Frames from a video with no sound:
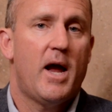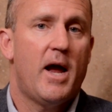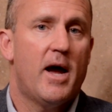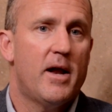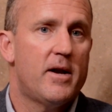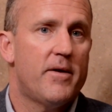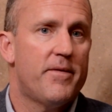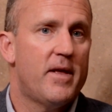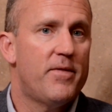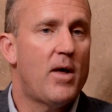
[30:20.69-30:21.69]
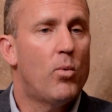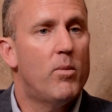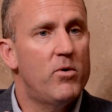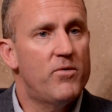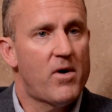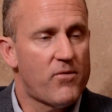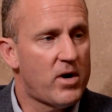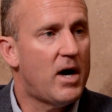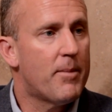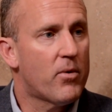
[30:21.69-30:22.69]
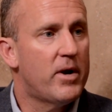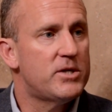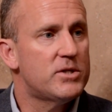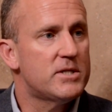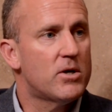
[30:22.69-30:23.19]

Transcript: and then they will move over to operations.